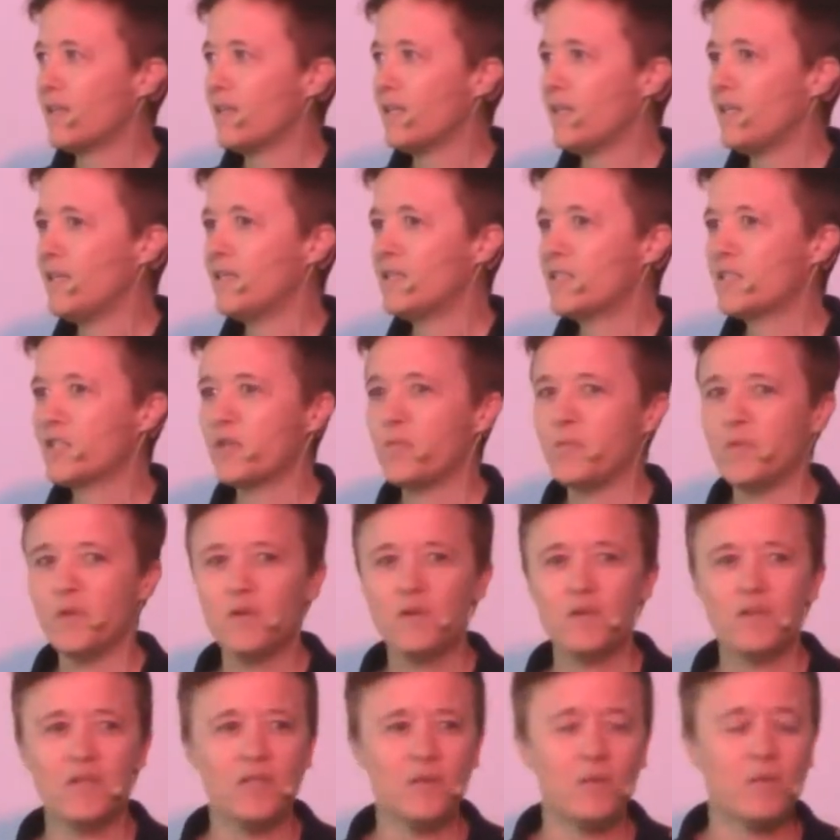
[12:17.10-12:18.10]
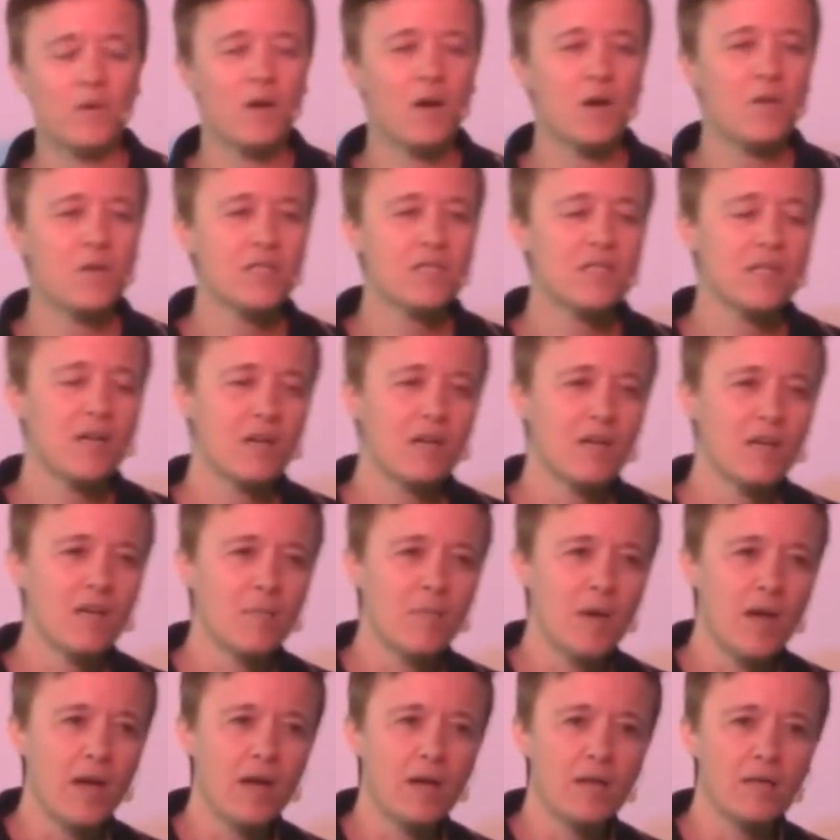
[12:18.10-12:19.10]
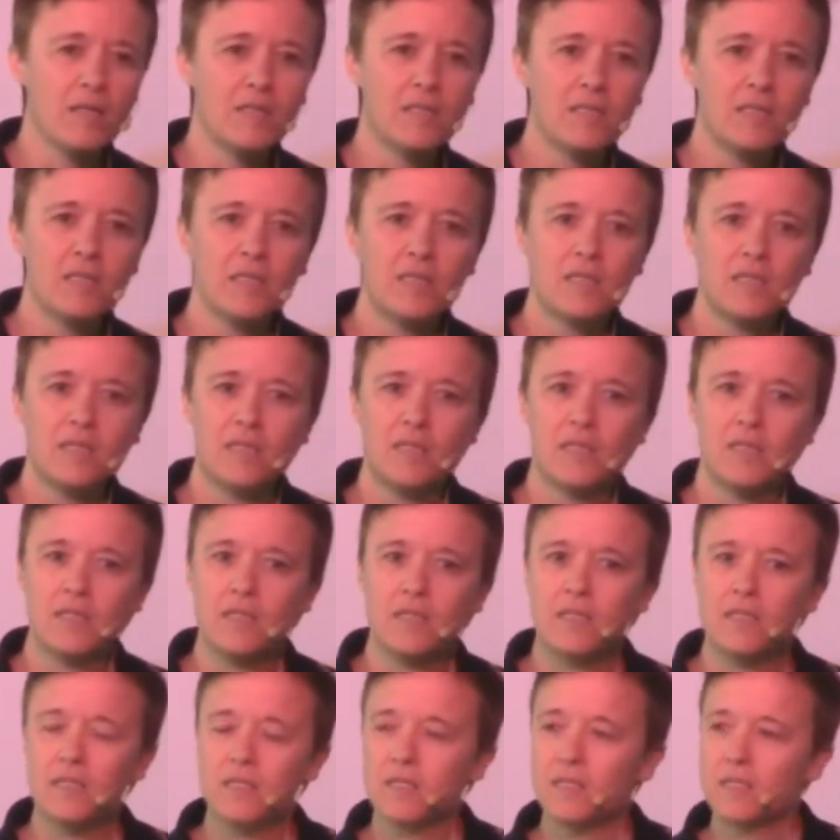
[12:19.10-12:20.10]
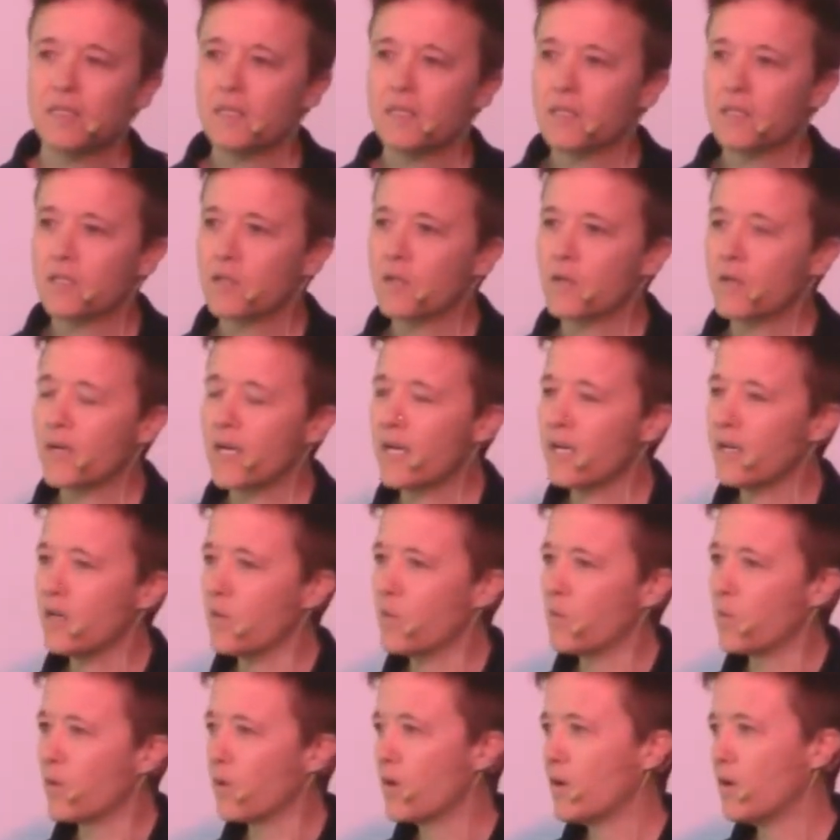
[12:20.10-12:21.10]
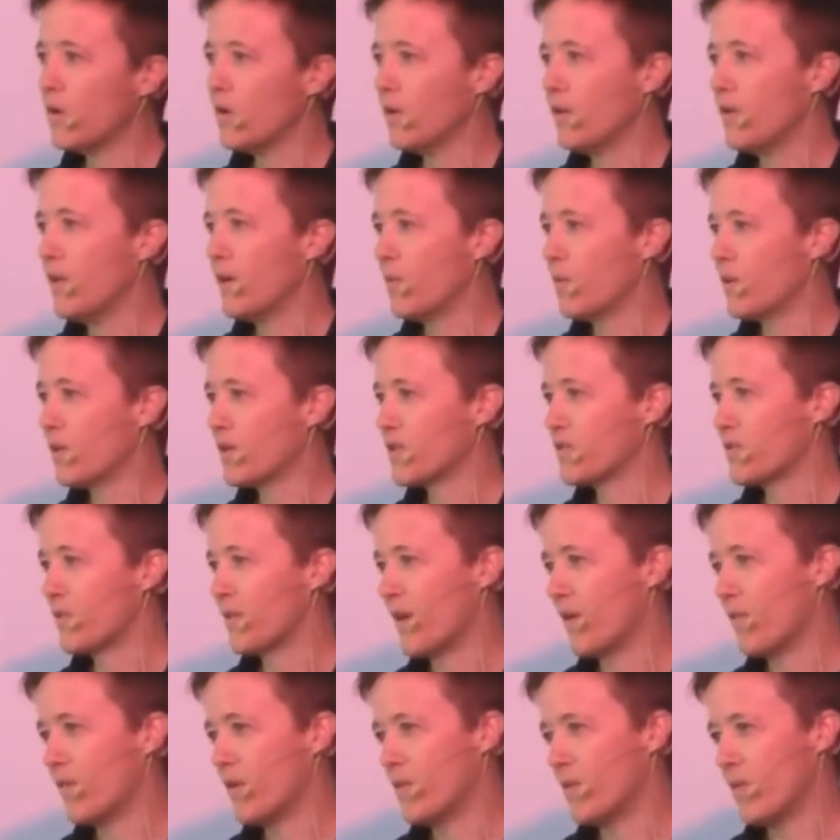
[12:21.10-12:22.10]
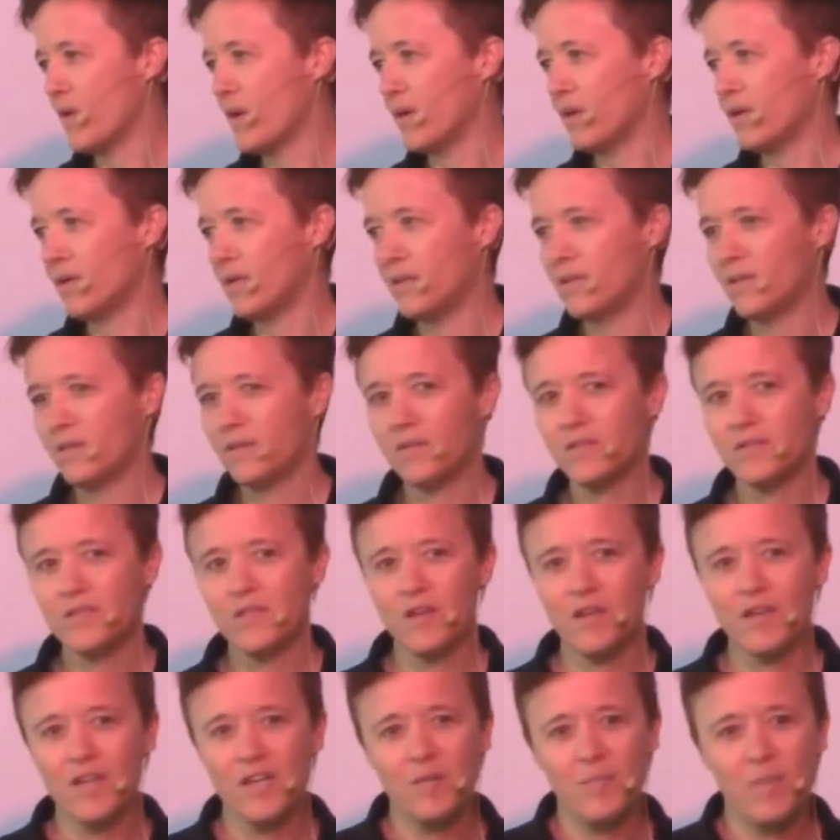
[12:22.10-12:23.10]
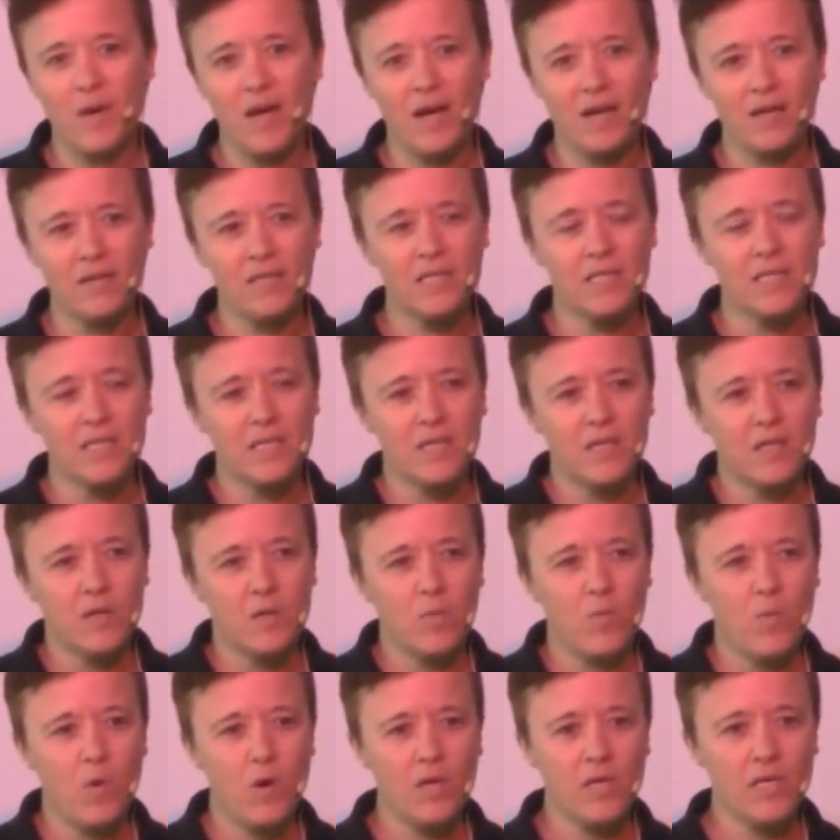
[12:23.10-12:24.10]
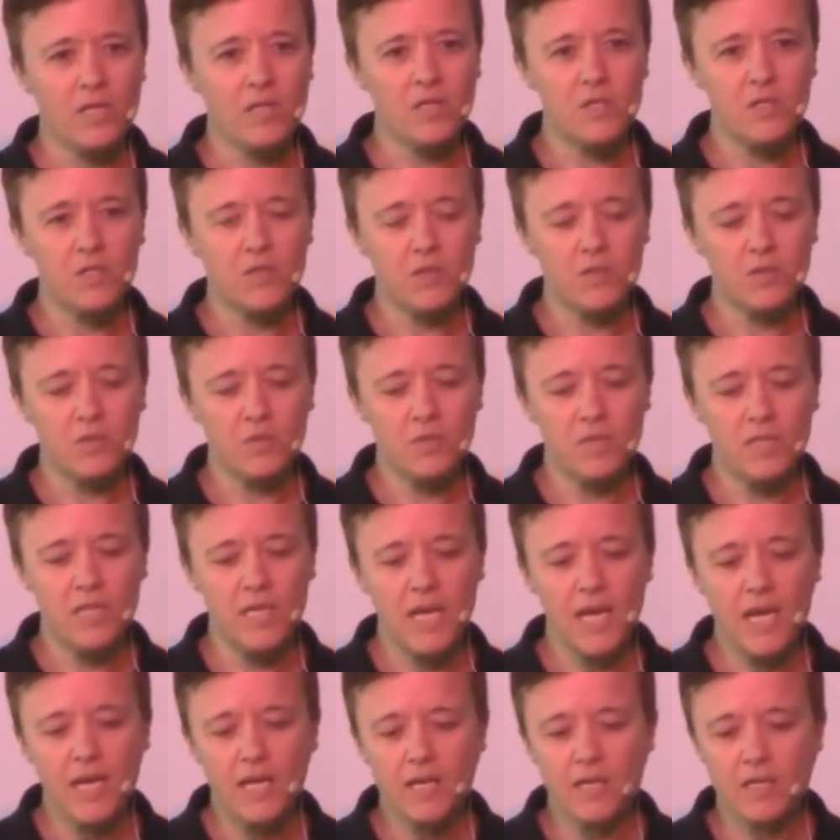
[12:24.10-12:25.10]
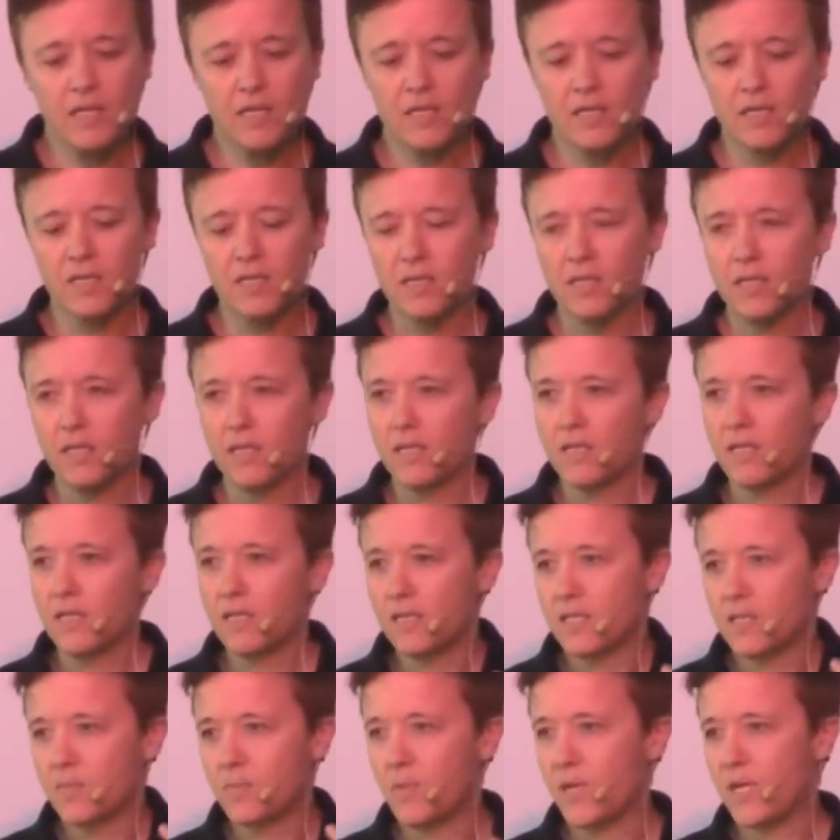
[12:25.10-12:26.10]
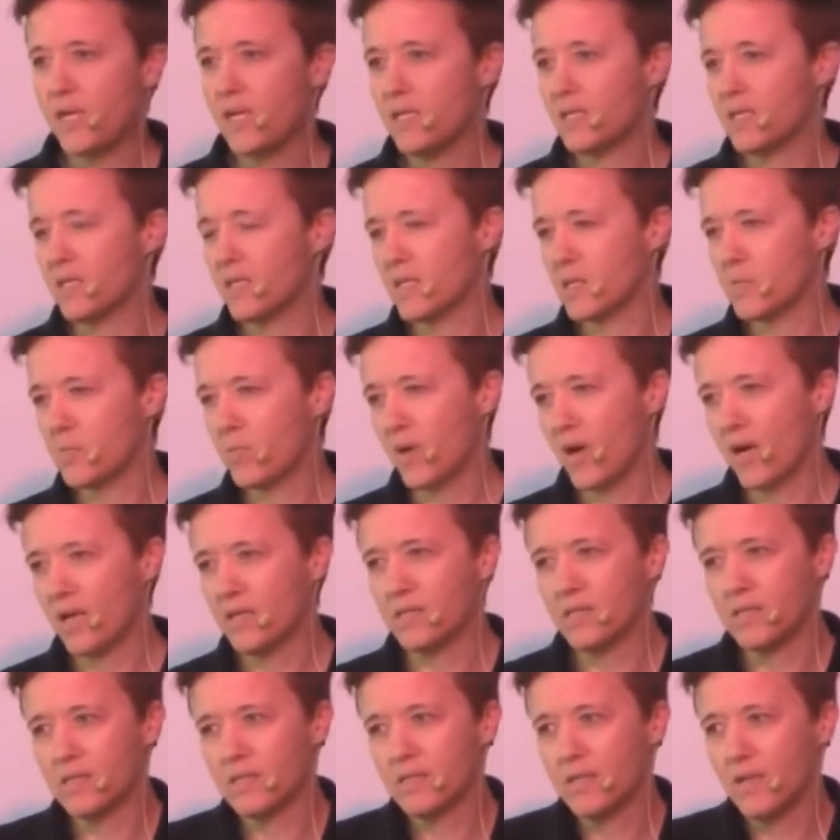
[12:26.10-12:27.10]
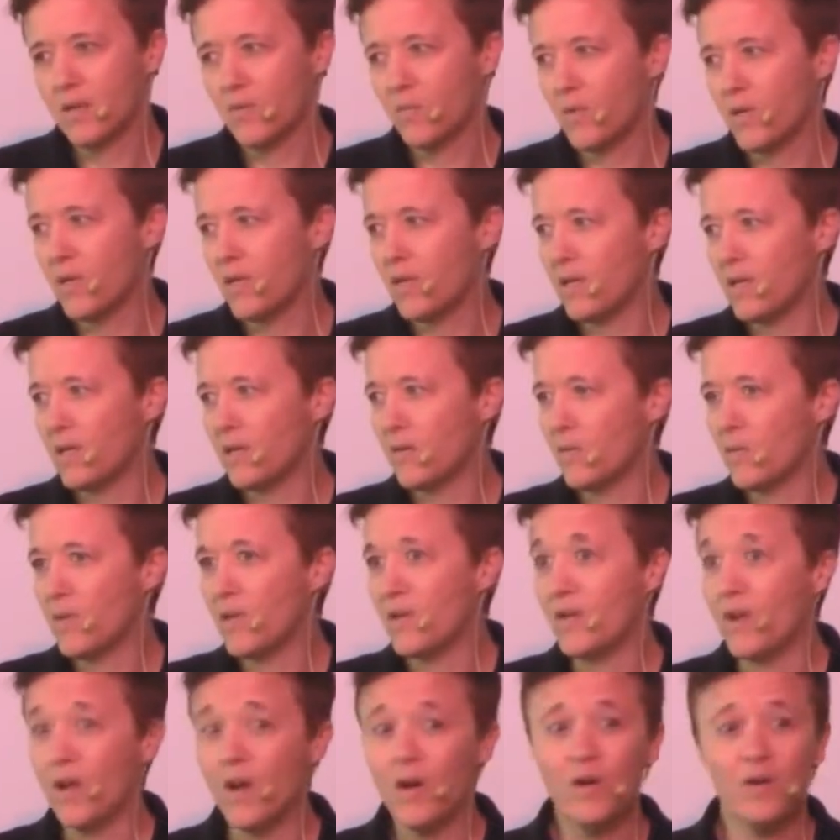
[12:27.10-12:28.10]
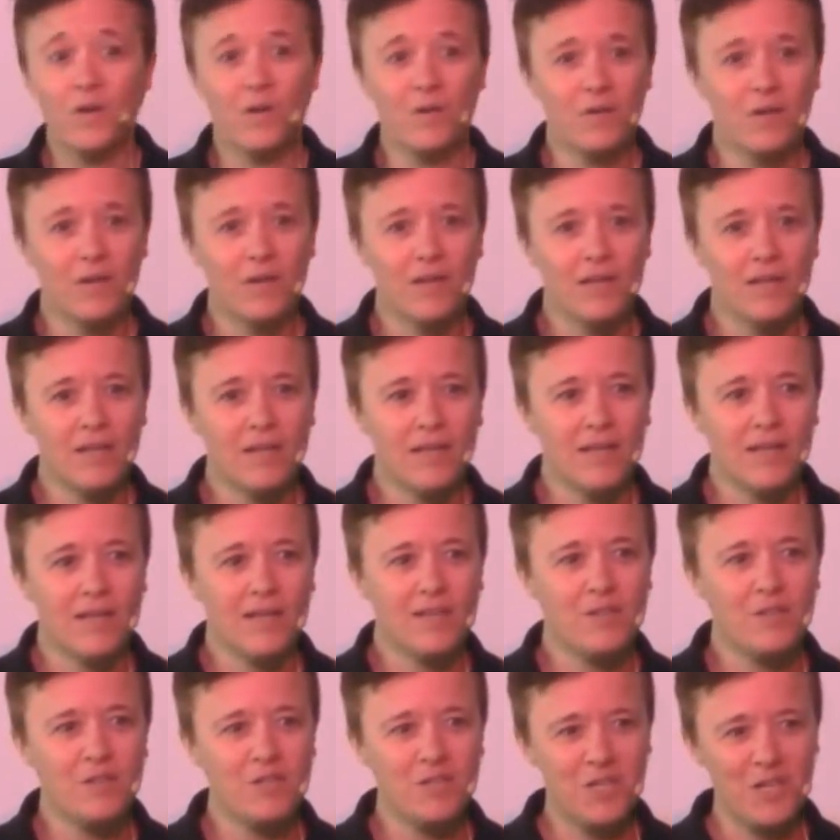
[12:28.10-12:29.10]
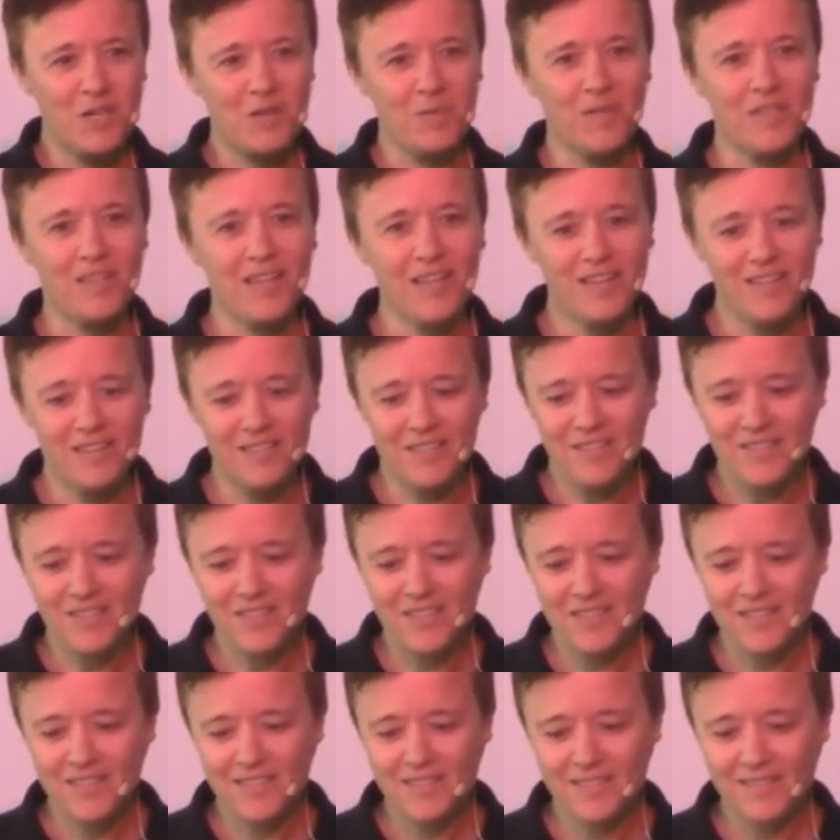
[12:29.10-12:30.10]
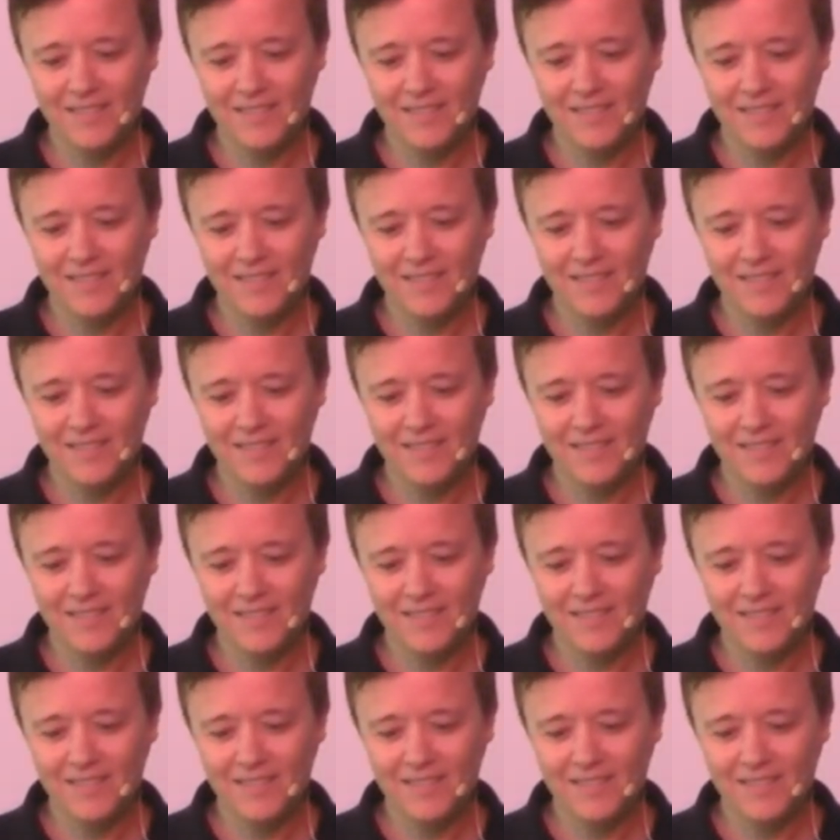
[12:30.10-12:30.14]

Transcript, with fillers: In this community, we're always talking about creating a world that works for everyone, talking about wanting to take this peace and this presence that we, we know and to share it with others.